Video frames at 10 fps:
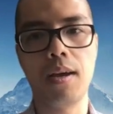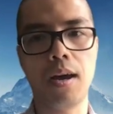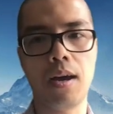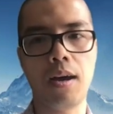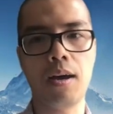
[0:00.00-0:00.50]

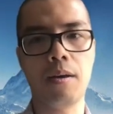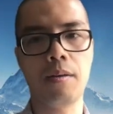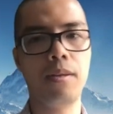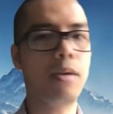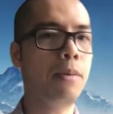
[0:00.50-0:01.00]

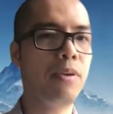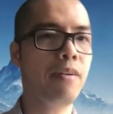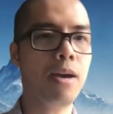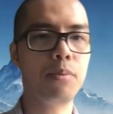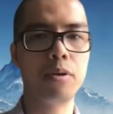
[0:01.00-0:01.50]
The
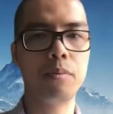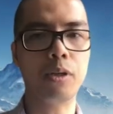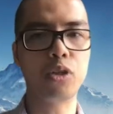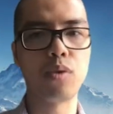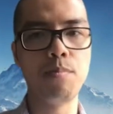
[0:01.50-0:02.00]
API pretty
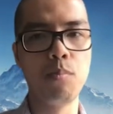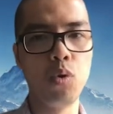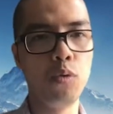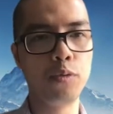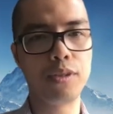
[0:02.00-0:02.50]
much
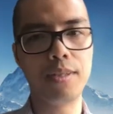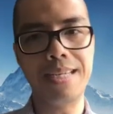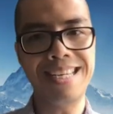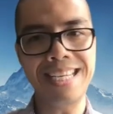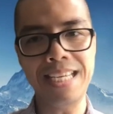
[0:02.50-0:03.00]
removes the
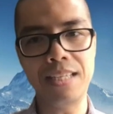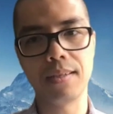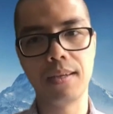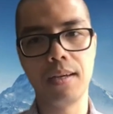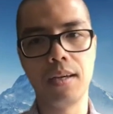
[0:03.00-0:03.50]

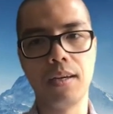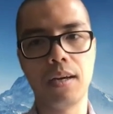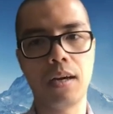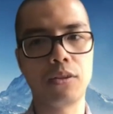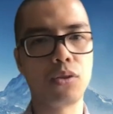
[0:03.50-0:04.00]
need
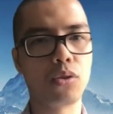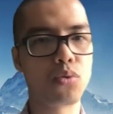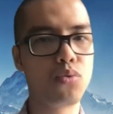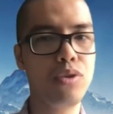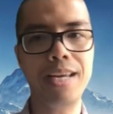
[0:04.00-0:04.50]
to
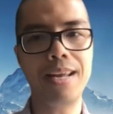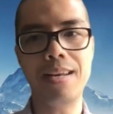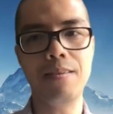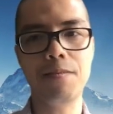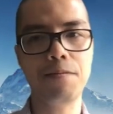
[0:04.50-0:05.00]
create
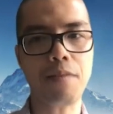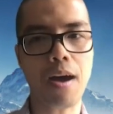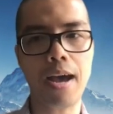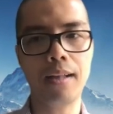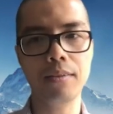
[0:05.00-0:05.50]
any
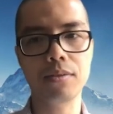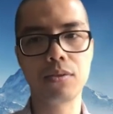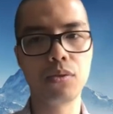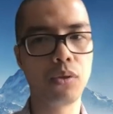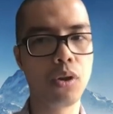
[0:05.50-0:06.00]

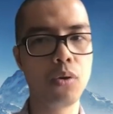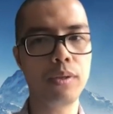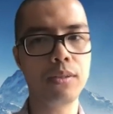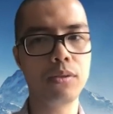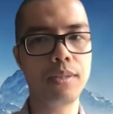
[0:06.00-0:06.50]
files to
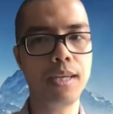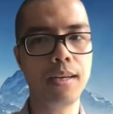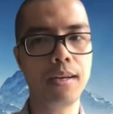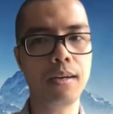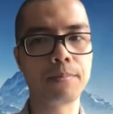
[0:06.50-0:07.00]
load into
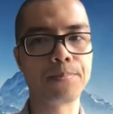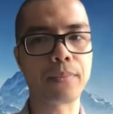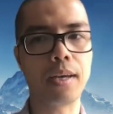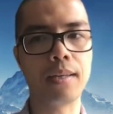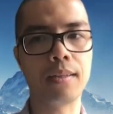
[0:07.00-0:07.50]
data
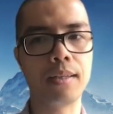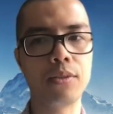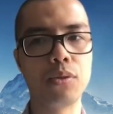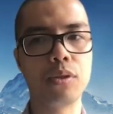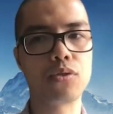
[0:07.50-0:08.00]
and
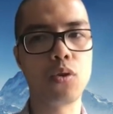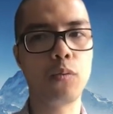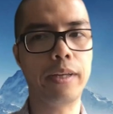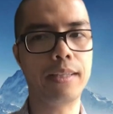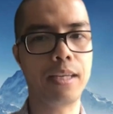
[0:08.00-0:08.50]
into the
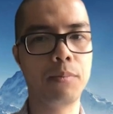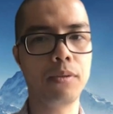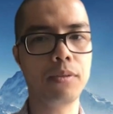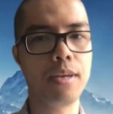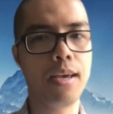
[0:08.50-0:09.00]
Snowflake
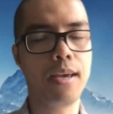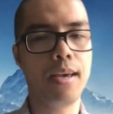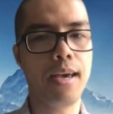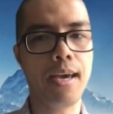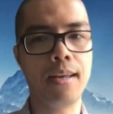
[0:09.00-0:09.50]
tables.
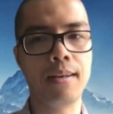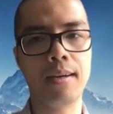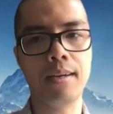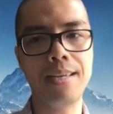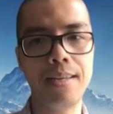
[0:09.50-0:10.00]
And
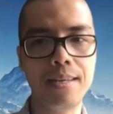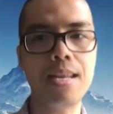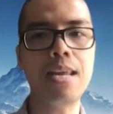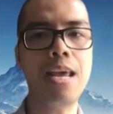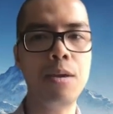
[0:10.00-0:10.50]
it
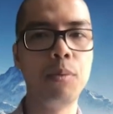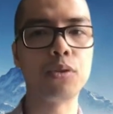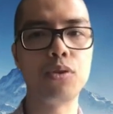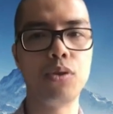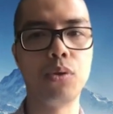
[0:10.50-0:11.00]

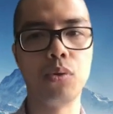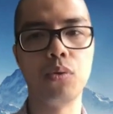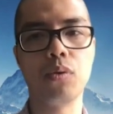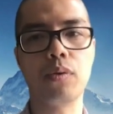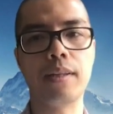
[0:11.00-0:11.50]
enables
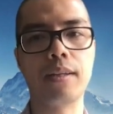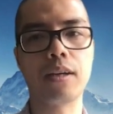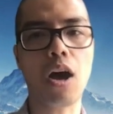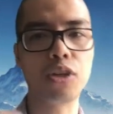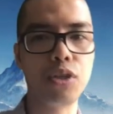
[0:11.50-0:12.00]
you, right, the
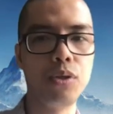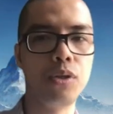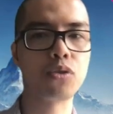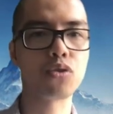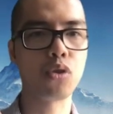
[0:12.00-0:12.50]

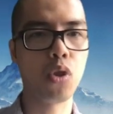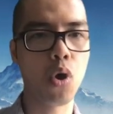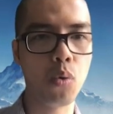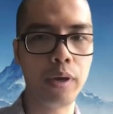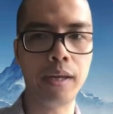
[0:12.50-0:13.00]
continuous
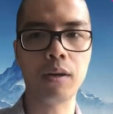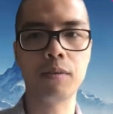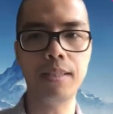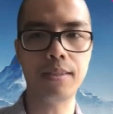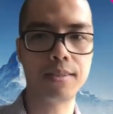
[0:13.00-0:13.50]
loading
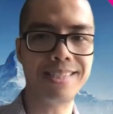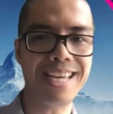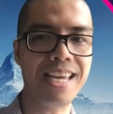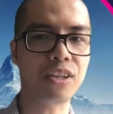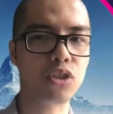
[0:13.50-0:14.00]
of these
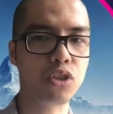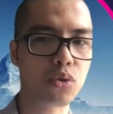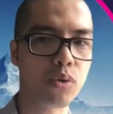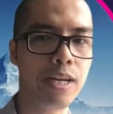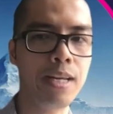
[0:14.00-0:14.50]
data
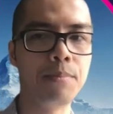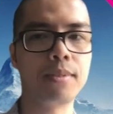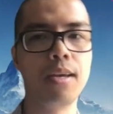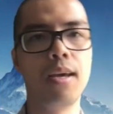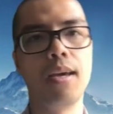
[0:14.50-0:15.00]

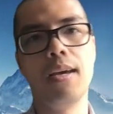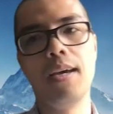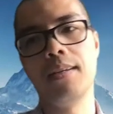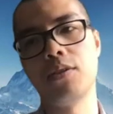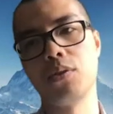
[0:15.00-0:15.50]
streams
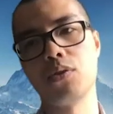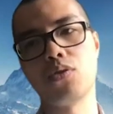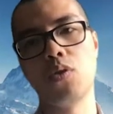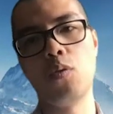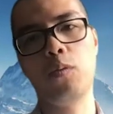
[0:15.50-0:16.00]
into
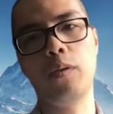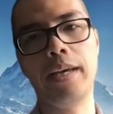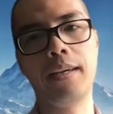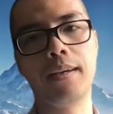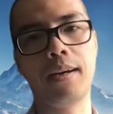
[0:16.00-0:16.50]

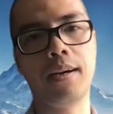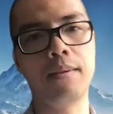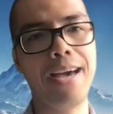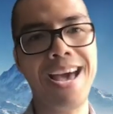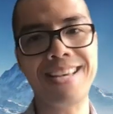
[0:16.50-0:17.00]
Snowflake
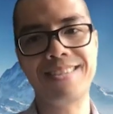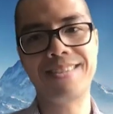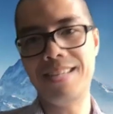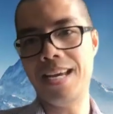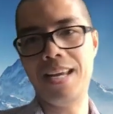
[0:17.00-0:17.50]
as
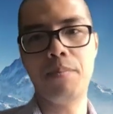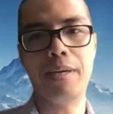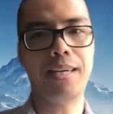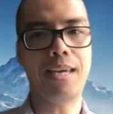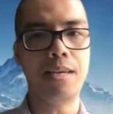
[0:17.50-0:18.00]
the data
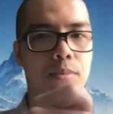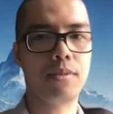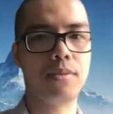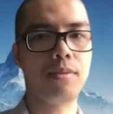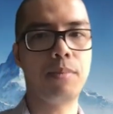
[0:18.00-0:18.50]

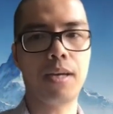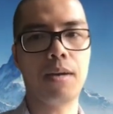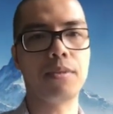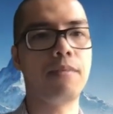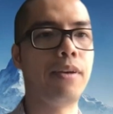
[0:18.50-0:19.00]

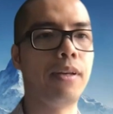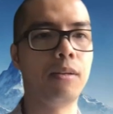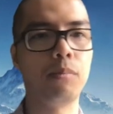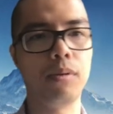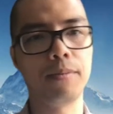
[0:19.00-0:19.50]
becomes
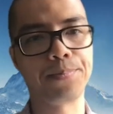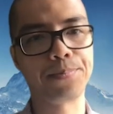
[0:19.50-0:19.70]
available.